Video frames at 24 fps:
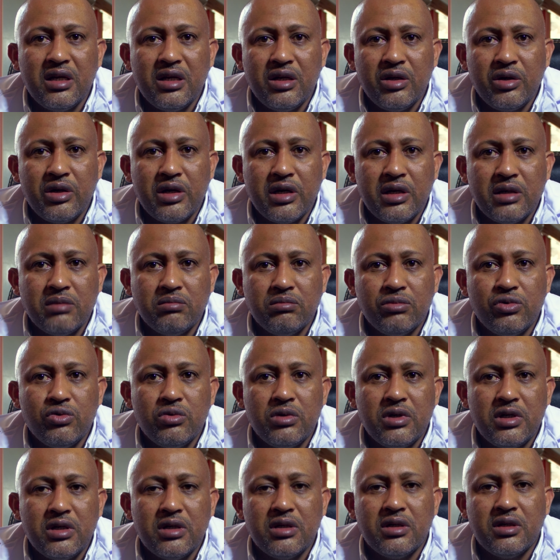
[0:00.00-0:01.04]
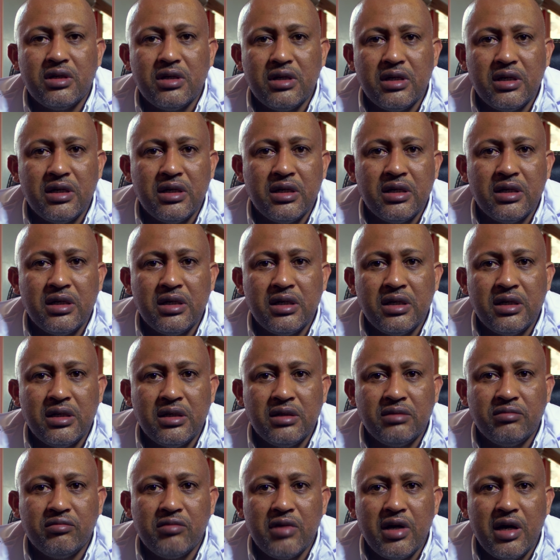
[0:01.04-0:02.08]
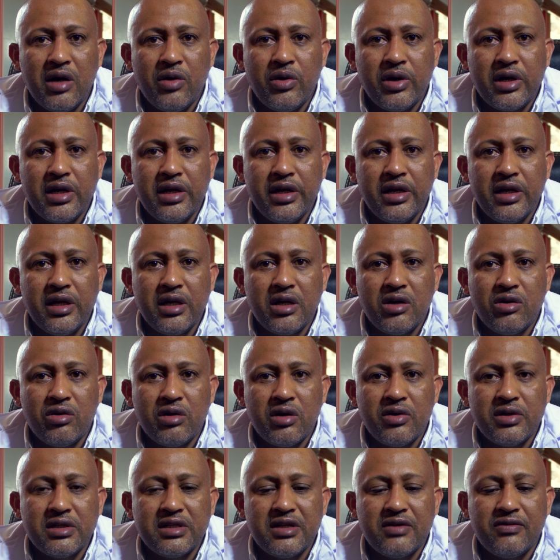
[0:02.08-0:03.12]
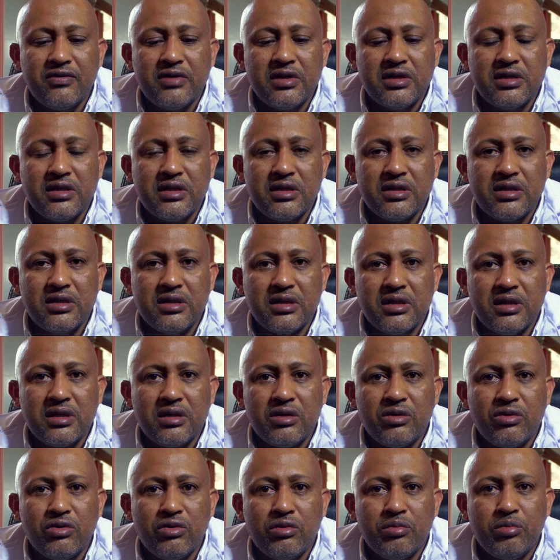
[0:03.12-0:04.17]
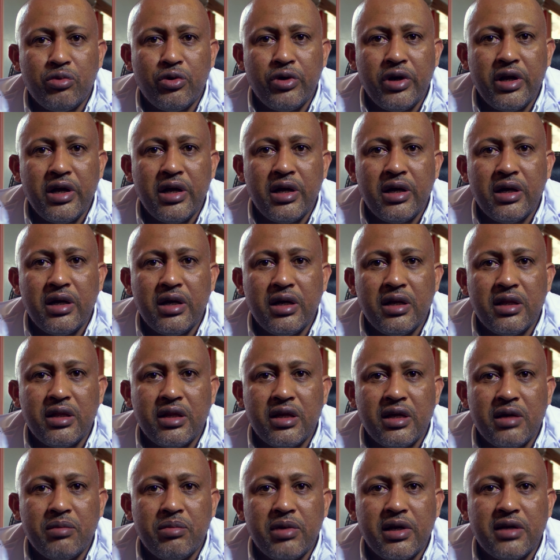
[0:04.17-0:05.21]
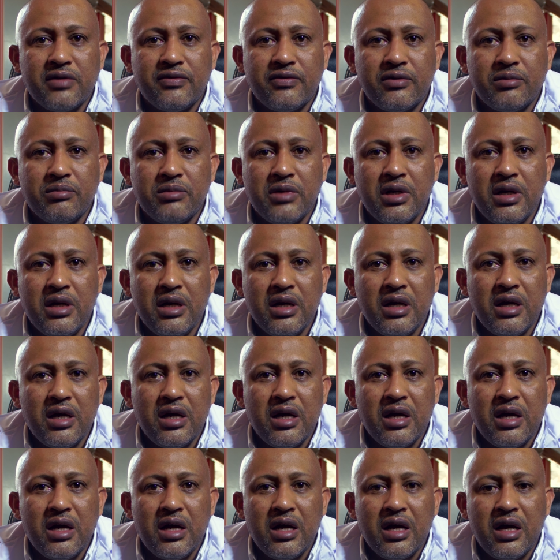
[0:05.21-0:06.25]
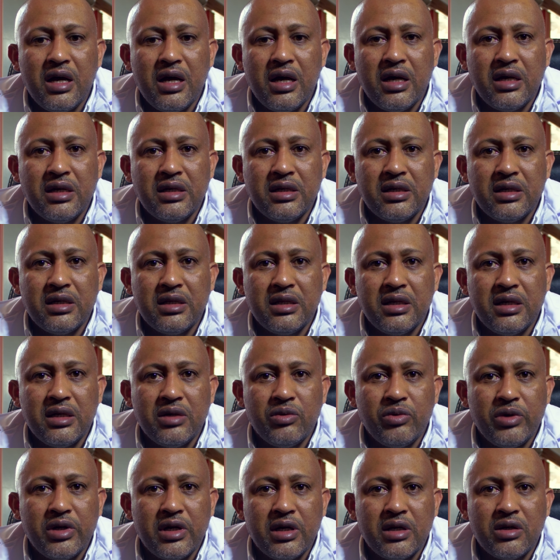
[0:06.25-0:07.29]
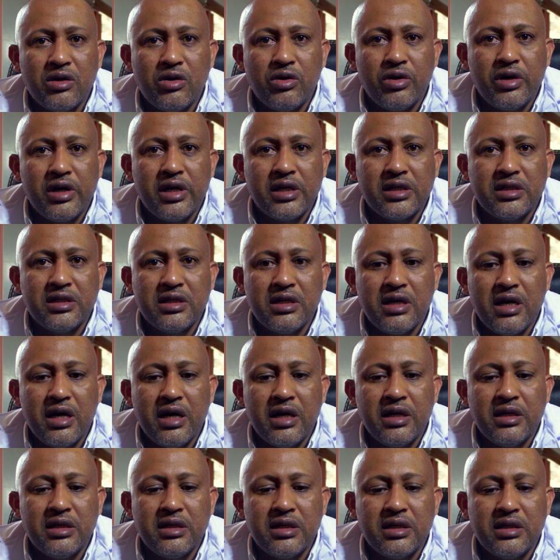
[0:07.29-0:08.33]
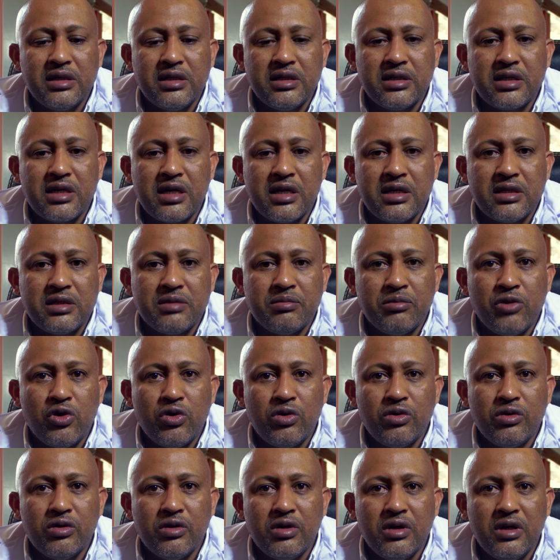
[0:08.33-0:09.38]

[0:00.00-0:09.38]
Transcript: You can book our clinic or our services through Ponea Healthcare platform, and then we can connect and discuss more.